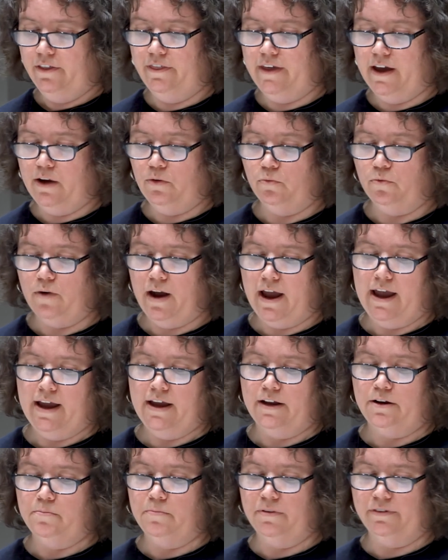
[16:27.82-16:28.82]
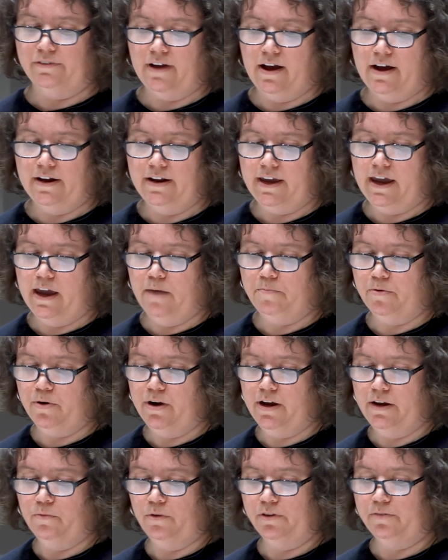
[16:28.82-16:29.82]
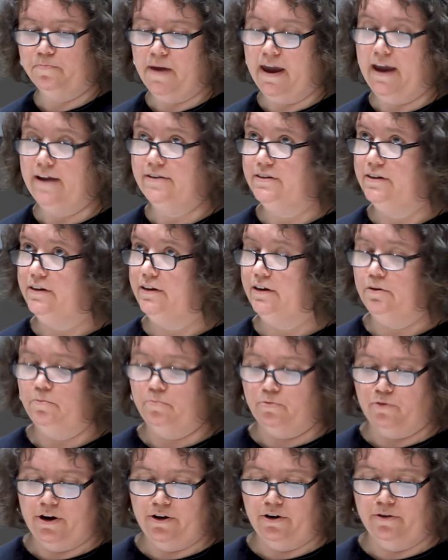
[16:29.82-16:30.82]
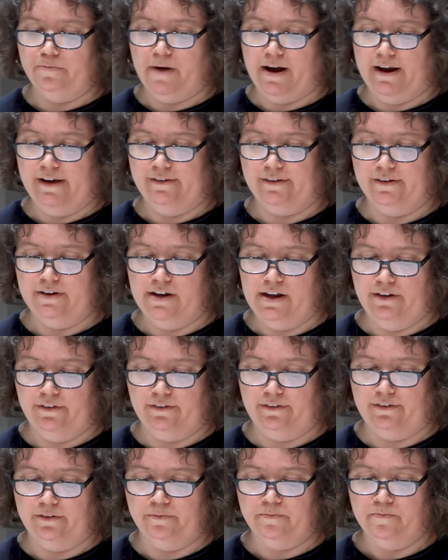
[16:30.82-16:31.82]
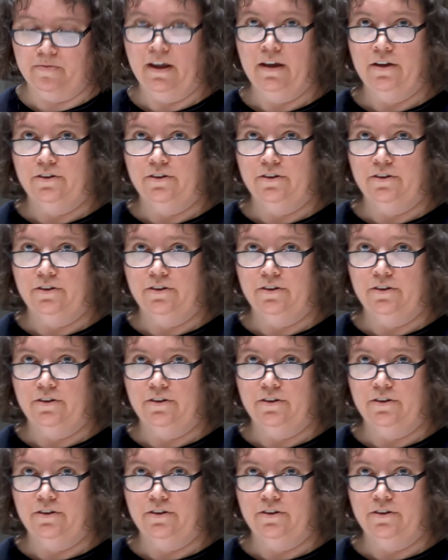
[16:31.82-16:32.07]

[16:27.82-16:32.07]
that read, "Masonic apron was painted and embroidered by his niece."